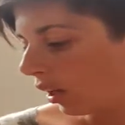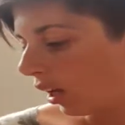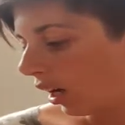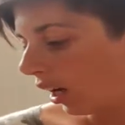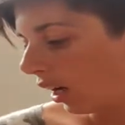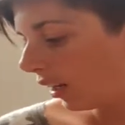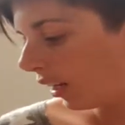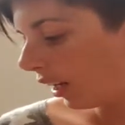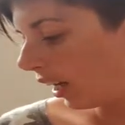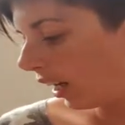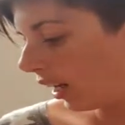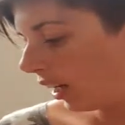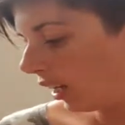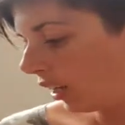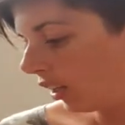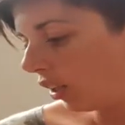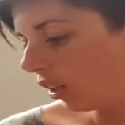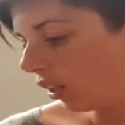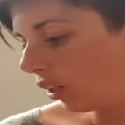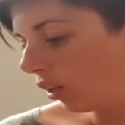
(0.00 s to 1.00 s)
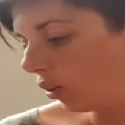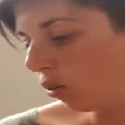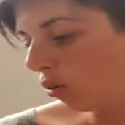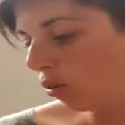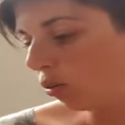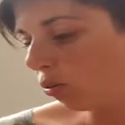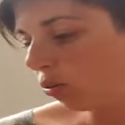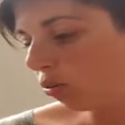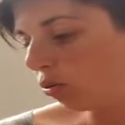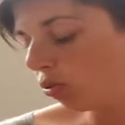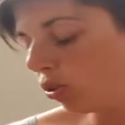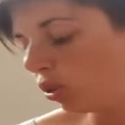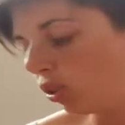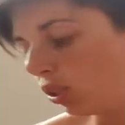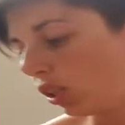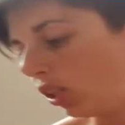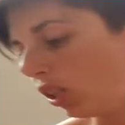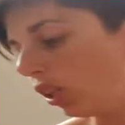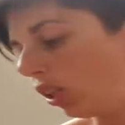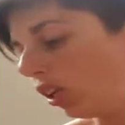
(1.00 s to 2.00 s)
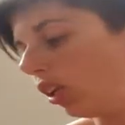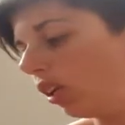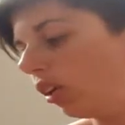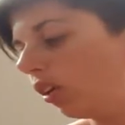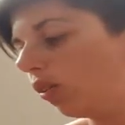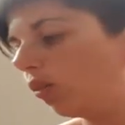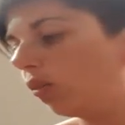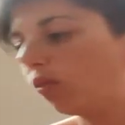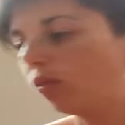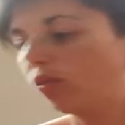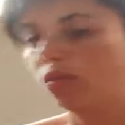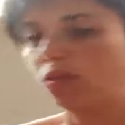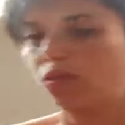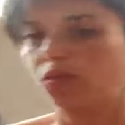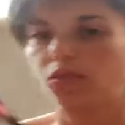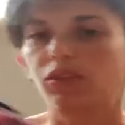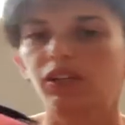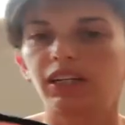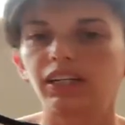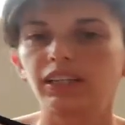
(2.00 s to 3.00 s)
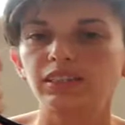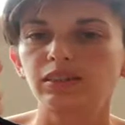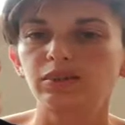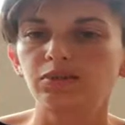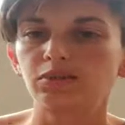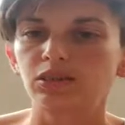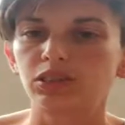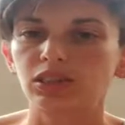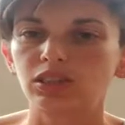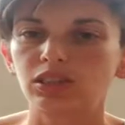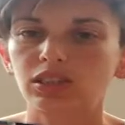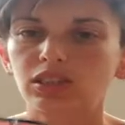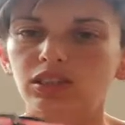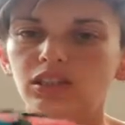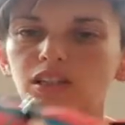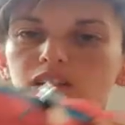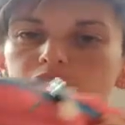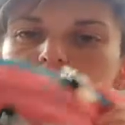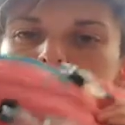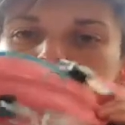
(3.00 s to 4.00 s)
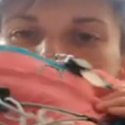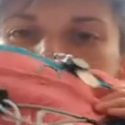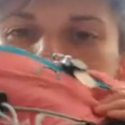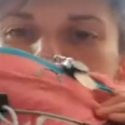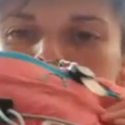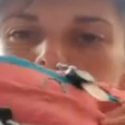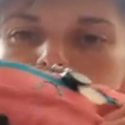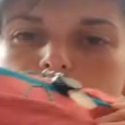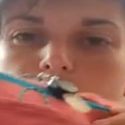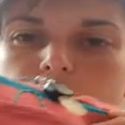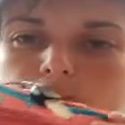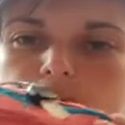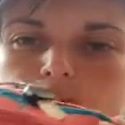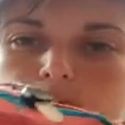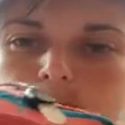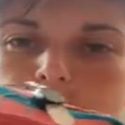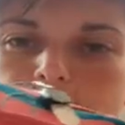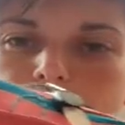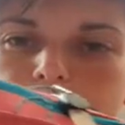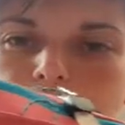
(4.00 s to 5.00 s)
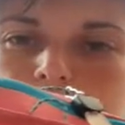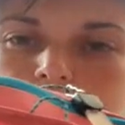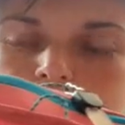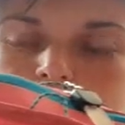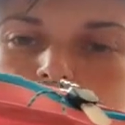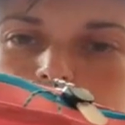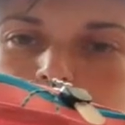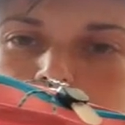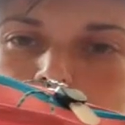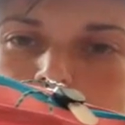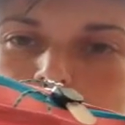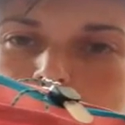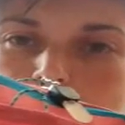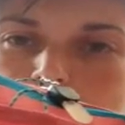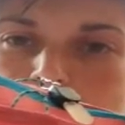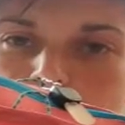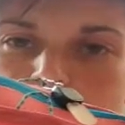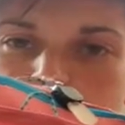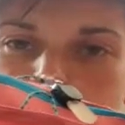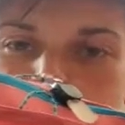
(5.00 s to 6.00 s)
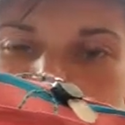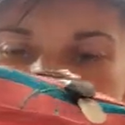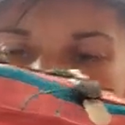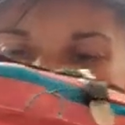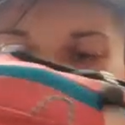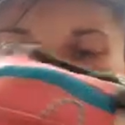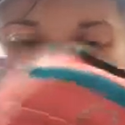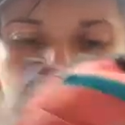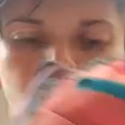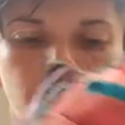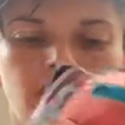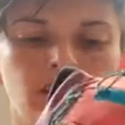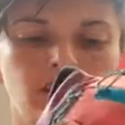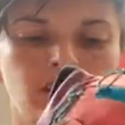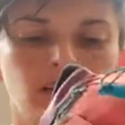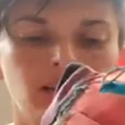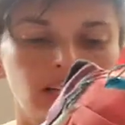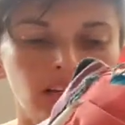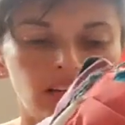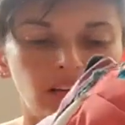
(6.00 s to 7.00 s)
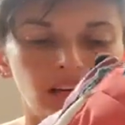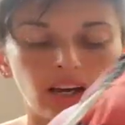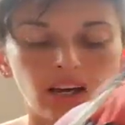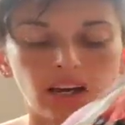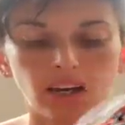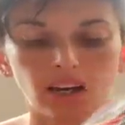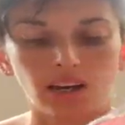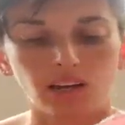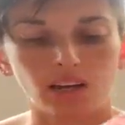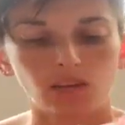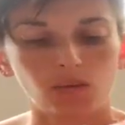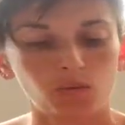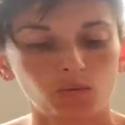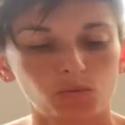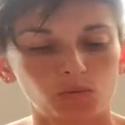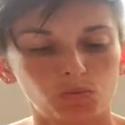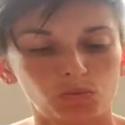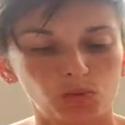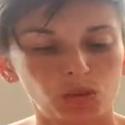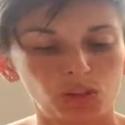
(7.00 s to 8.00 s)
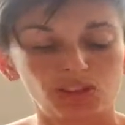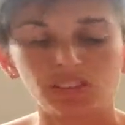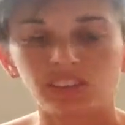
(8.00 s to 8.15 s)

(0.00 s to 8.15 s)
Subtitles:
I then used this, which is an ultimate direction vest. One of the